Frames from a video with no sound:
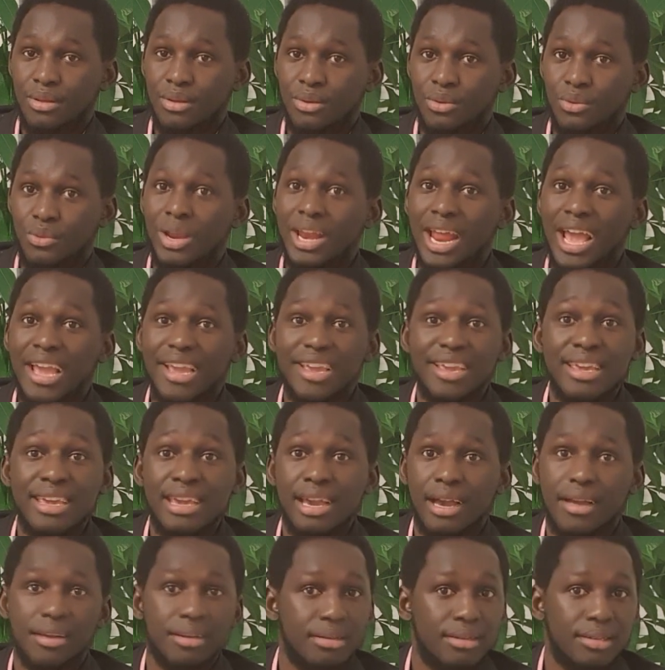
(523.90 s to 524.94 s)
when I
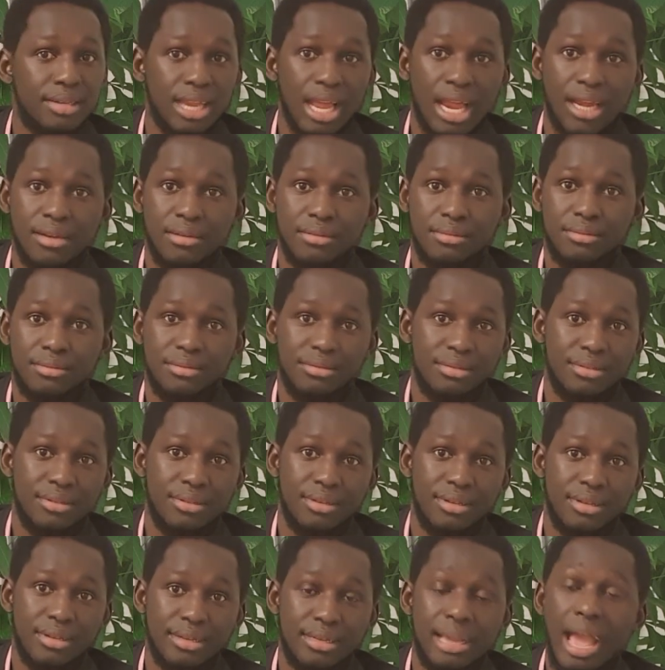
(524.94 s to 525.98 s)
hear that
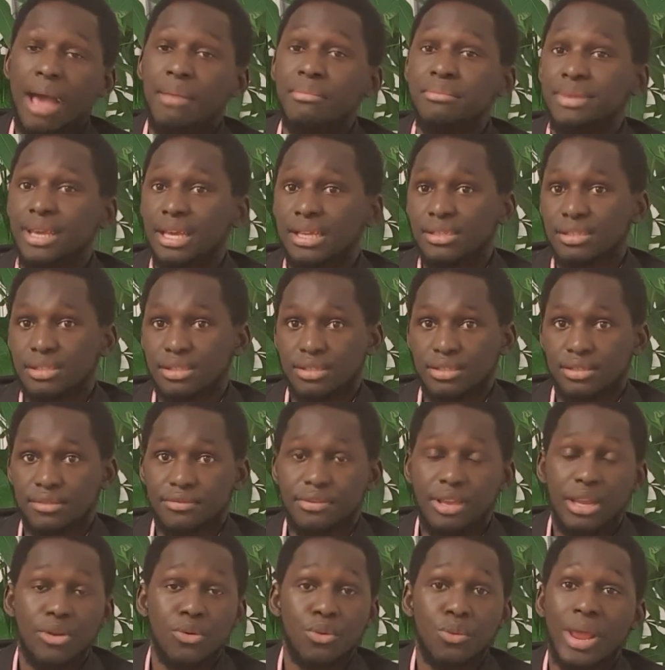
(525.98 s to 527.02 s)
Gambians,
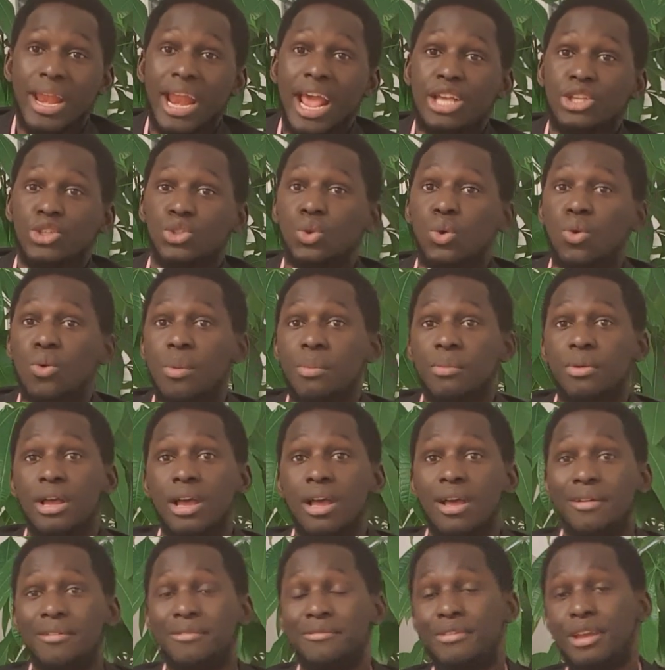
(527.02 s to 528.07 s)
when I saw
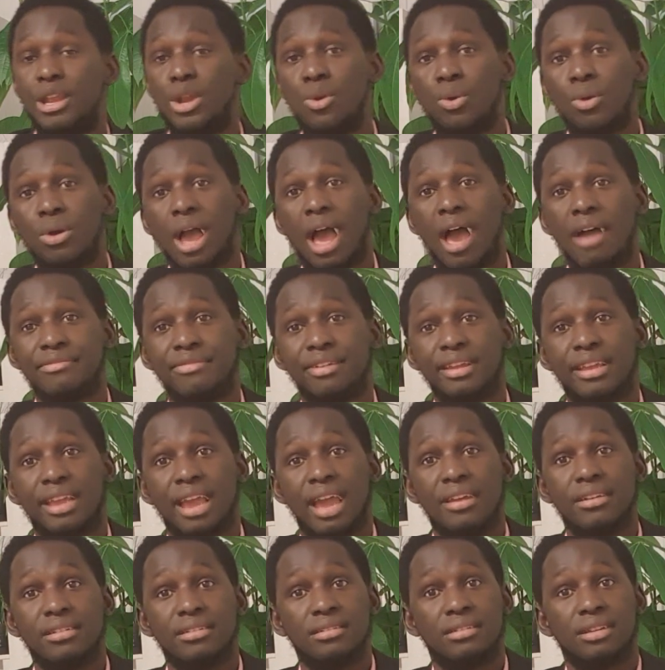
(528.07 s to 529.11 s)
fellow
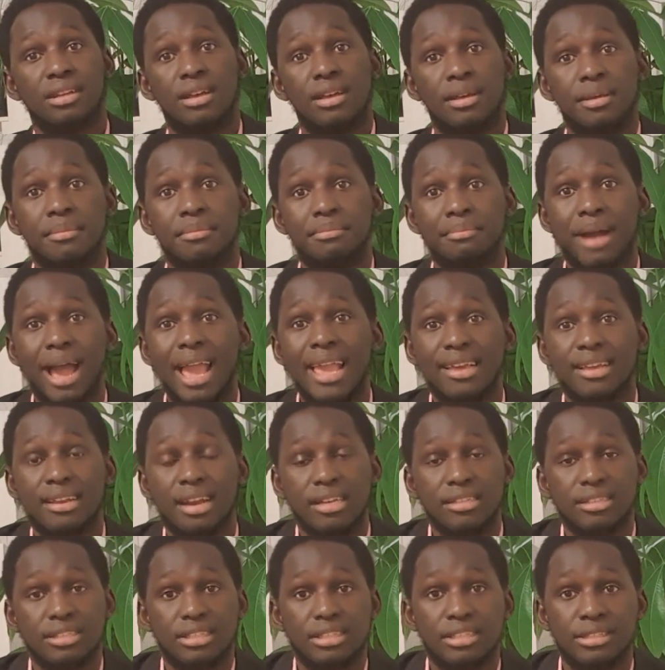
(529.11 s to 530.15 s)
African
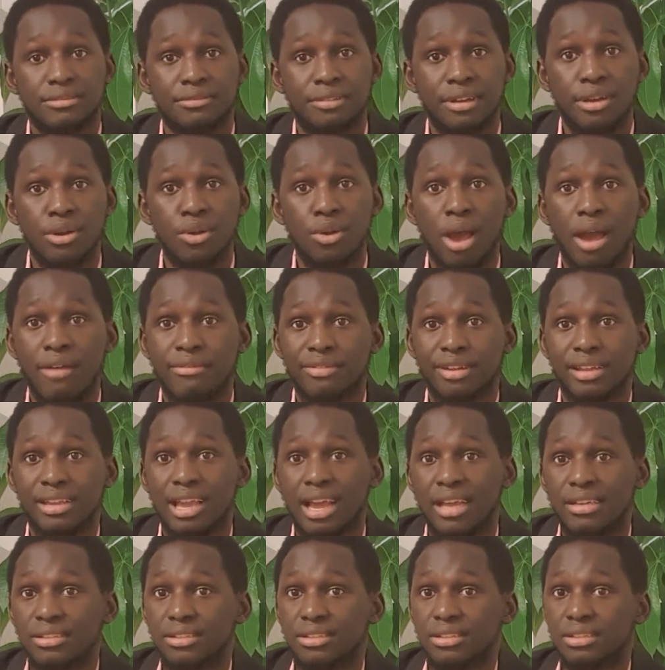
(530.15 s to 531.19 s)
migrants, fellow
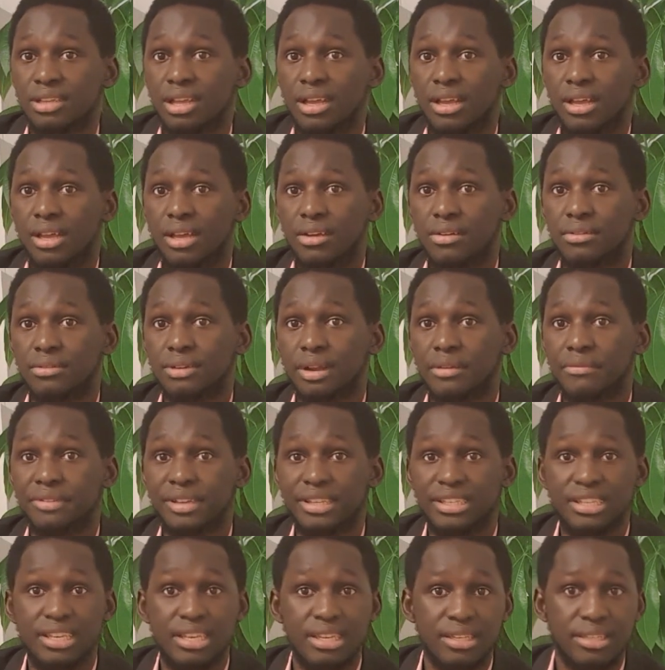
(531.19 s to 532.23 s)
Africans,
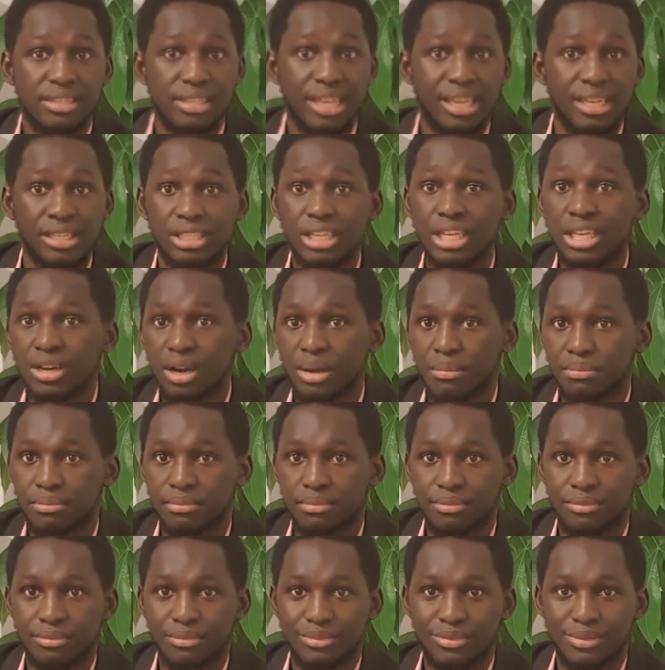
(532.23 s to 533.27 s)
refugees in Europe,
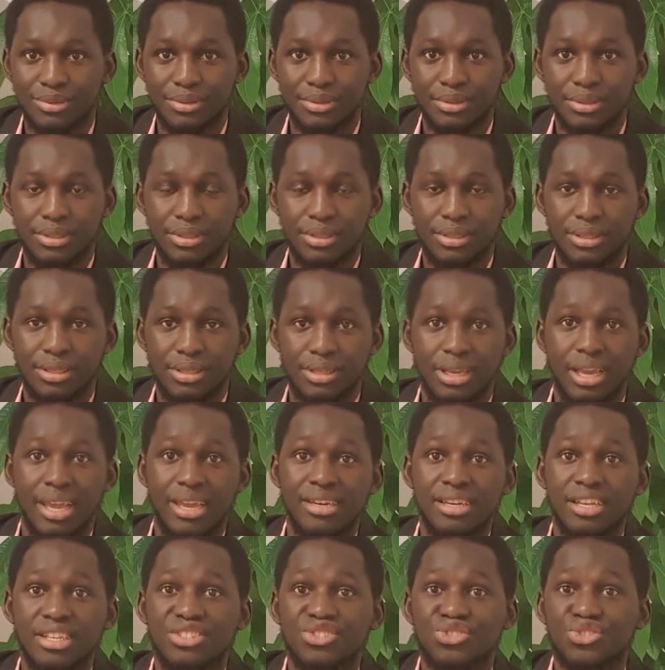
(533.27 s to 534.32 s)
in
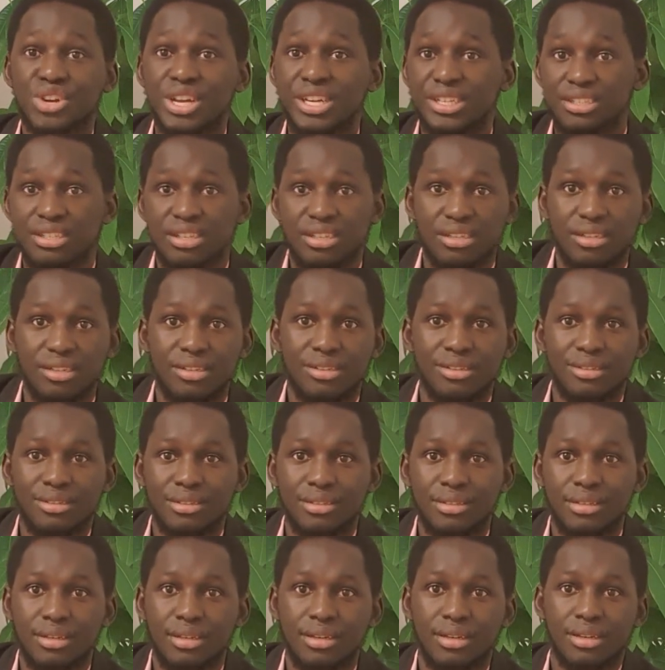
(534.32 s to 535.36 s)
the street,
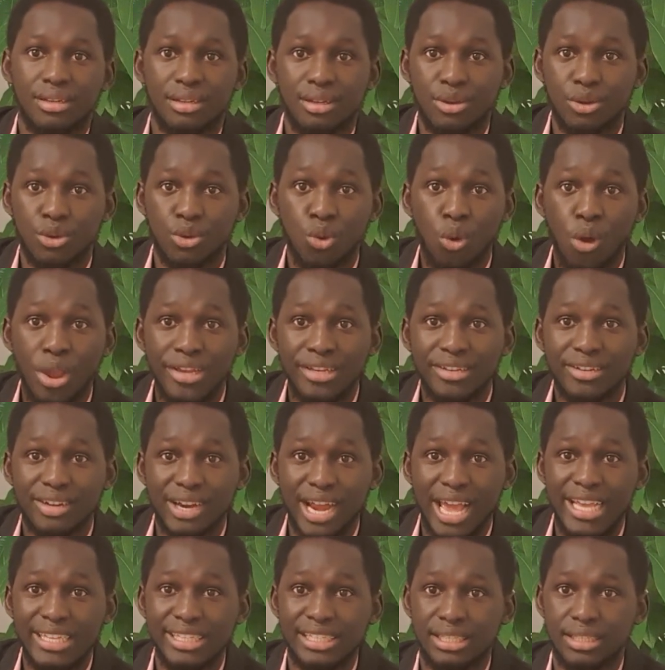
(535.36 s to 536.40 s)
going
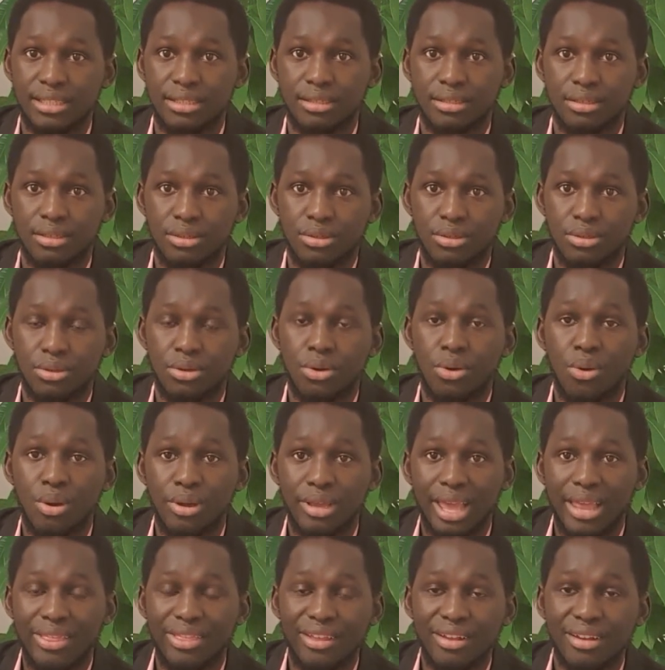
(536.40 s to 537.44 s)
crazy or
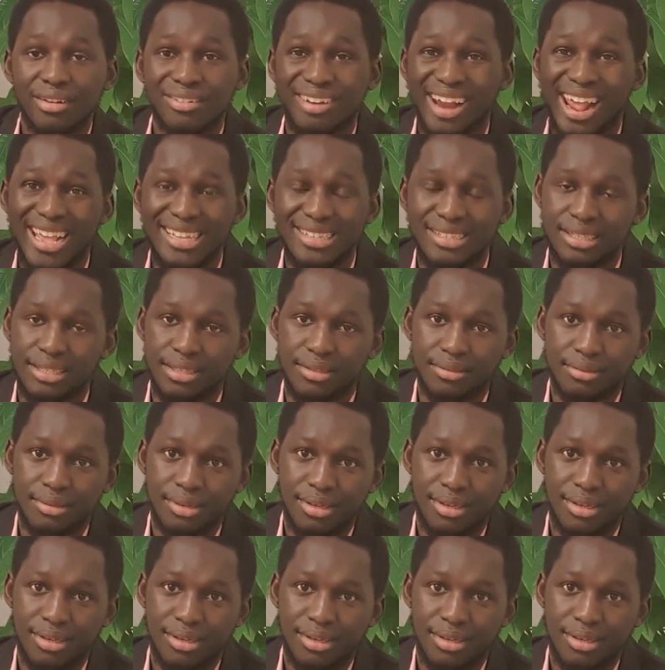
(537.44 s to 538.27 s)
getting crazy,